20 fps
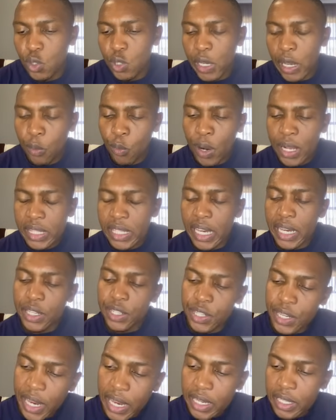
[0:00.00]
once I
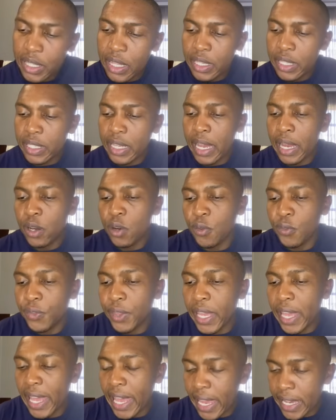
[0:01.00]
change the sign of
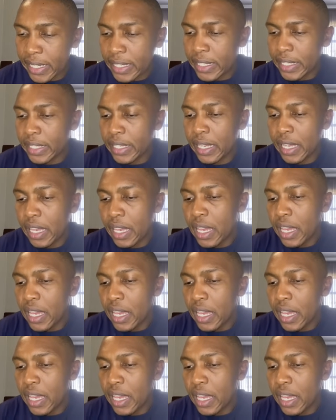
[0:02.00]
the x,